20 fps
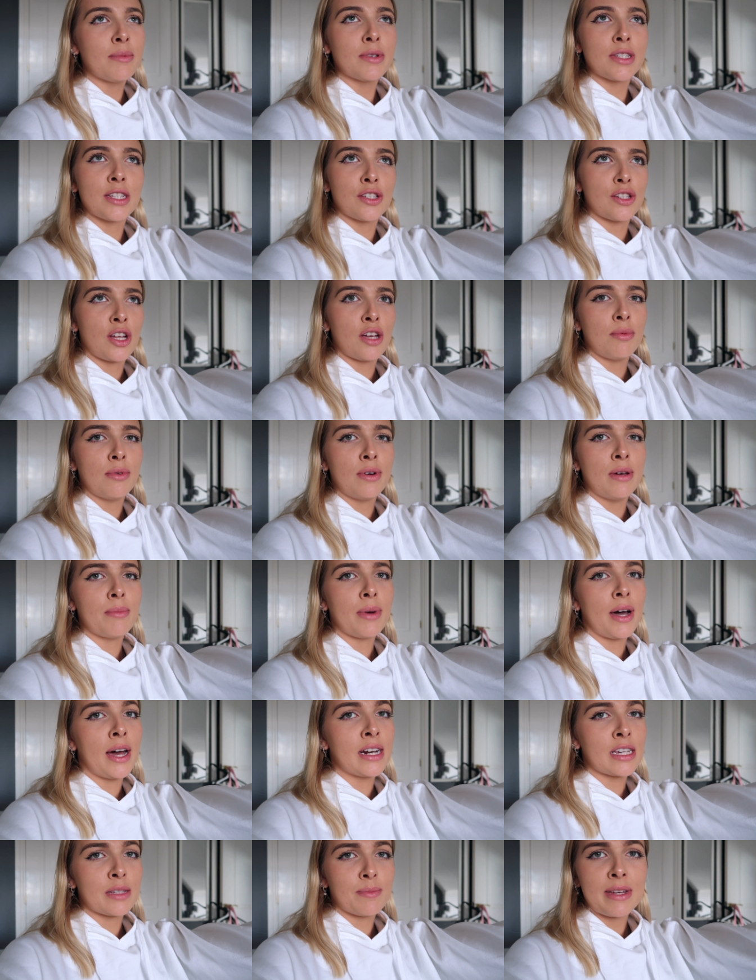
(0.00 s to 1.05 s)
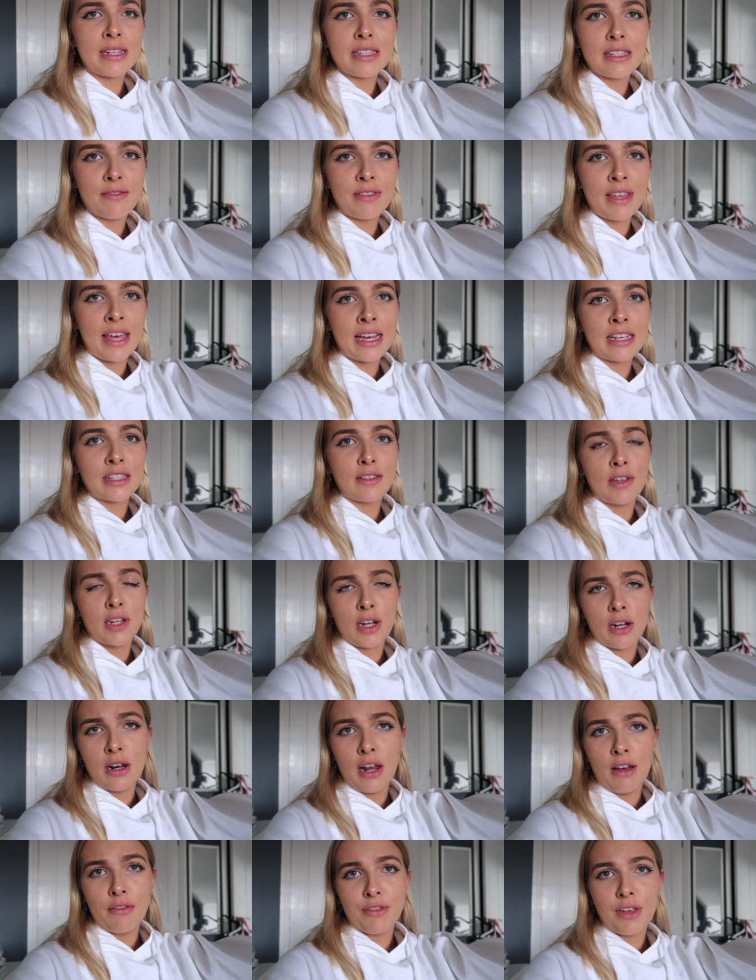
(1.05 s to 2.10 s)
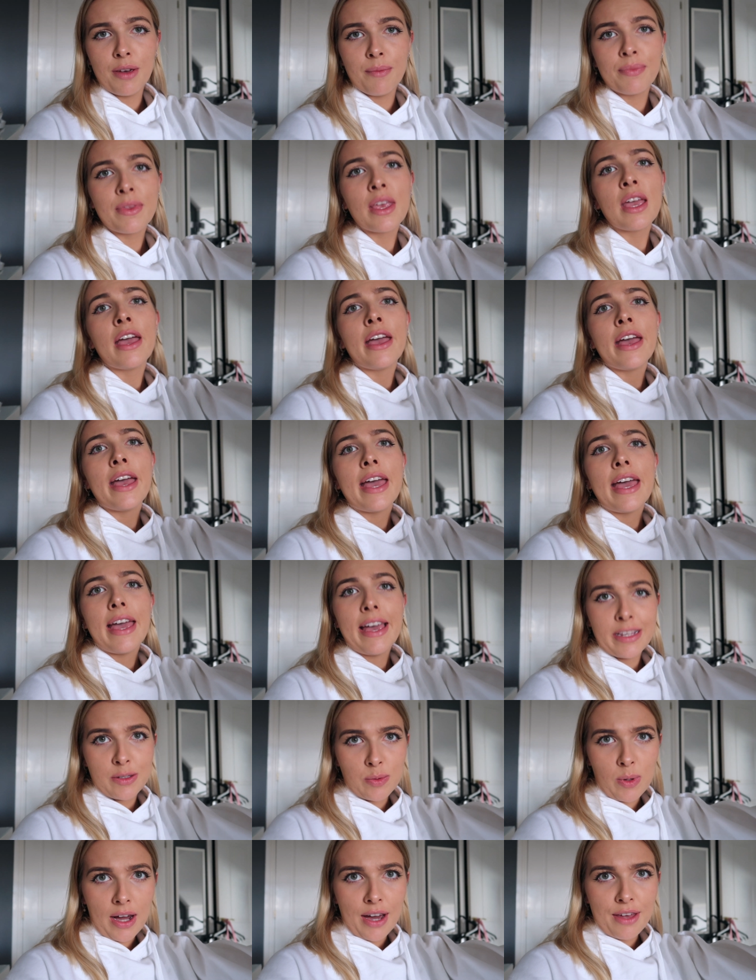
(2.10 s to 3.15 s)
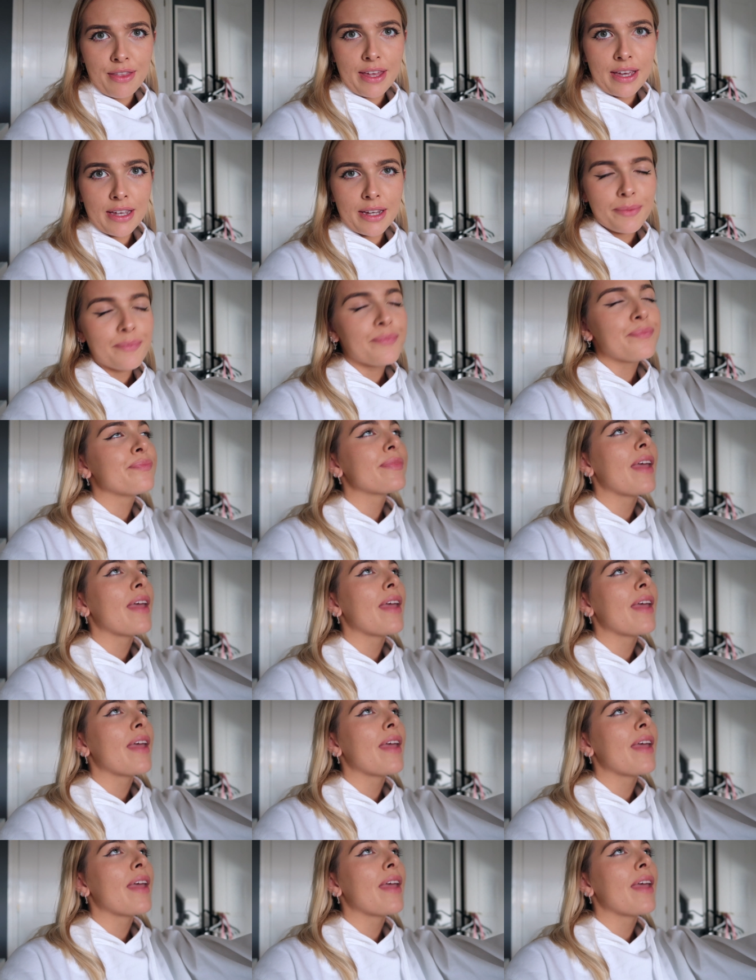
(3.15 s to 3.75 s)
because there's no point buying expensive things if you don't love them, is what I think.